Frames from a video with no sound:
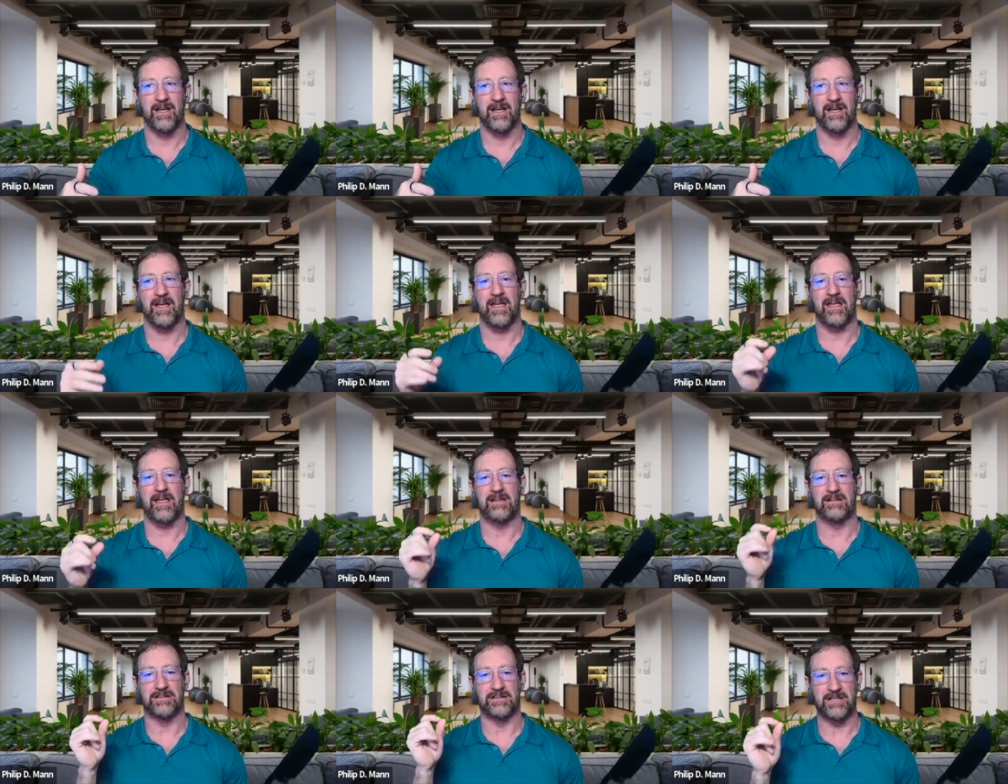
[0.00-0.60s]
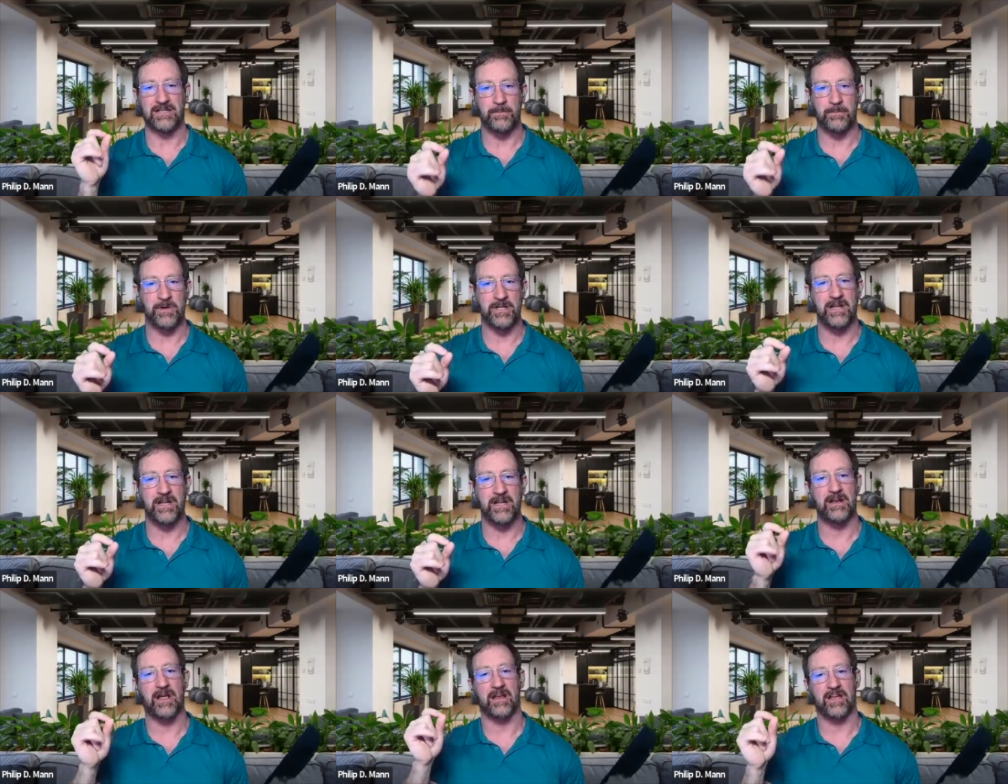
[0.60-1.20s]
a
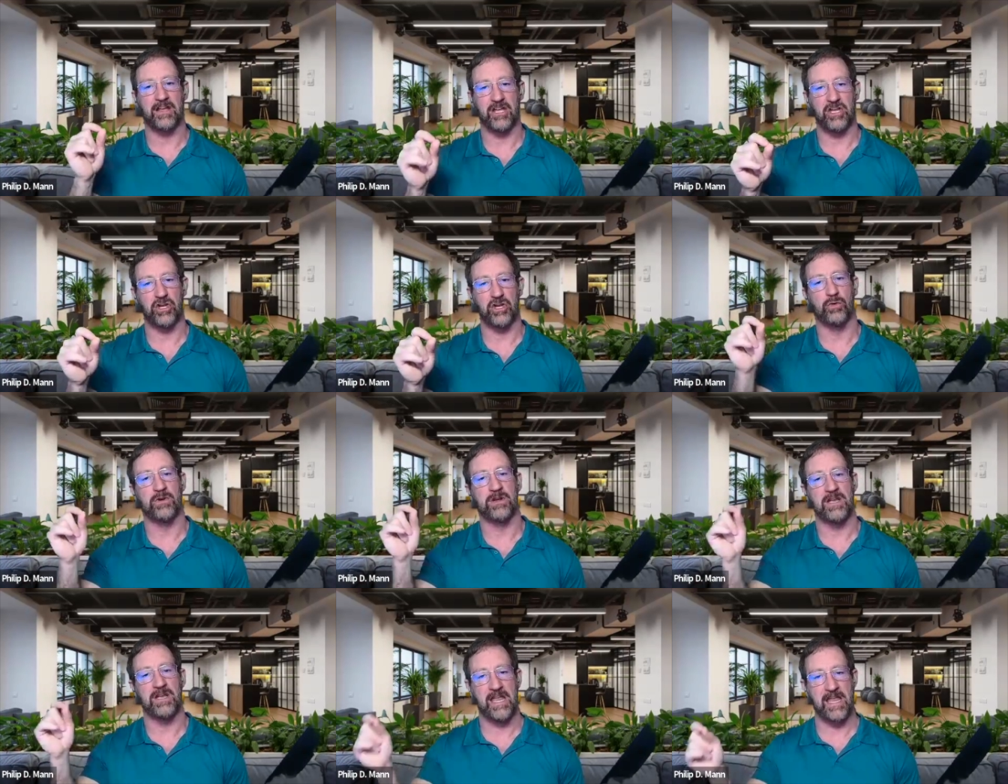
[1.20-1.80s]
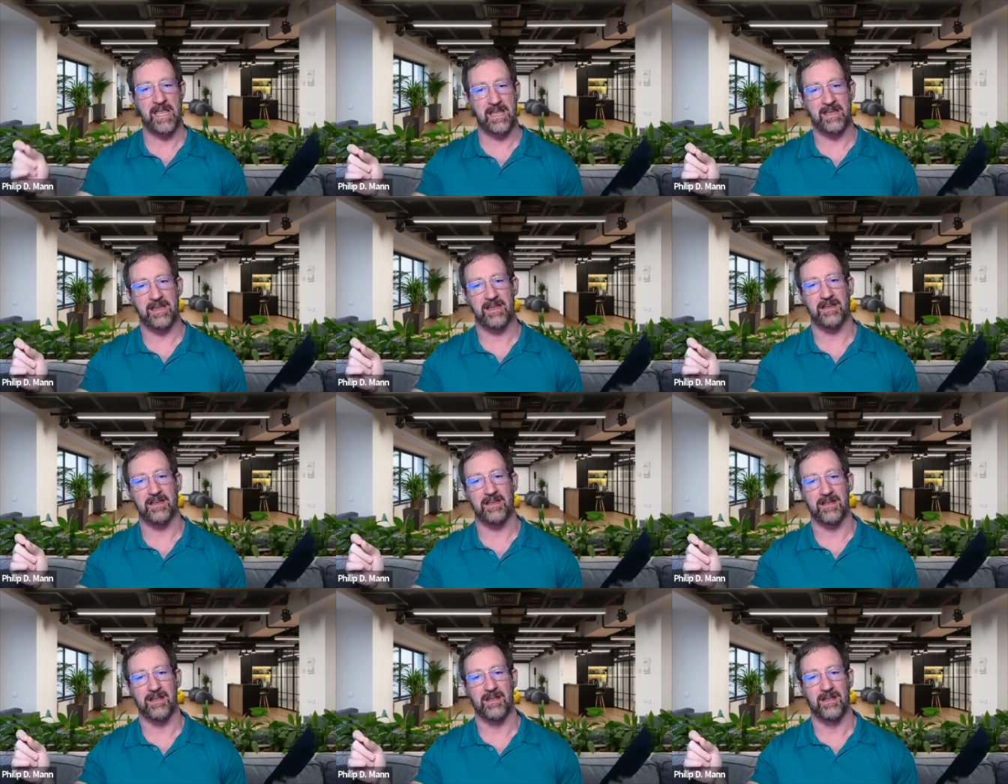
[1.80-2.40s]
limited acute
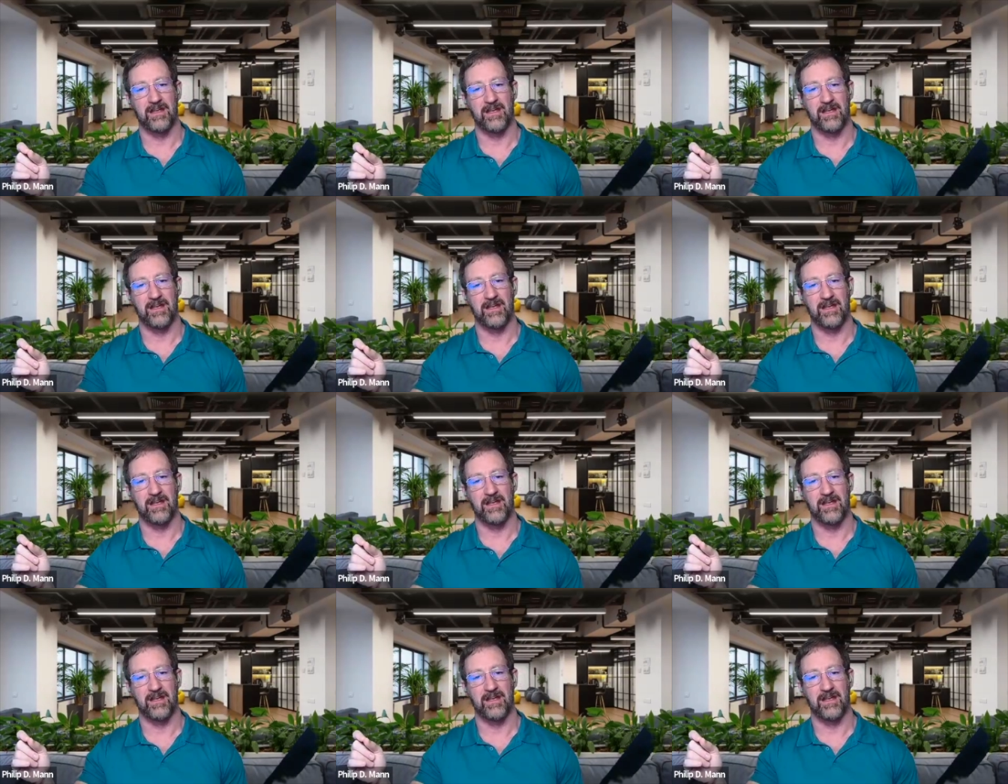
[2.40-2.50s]
need,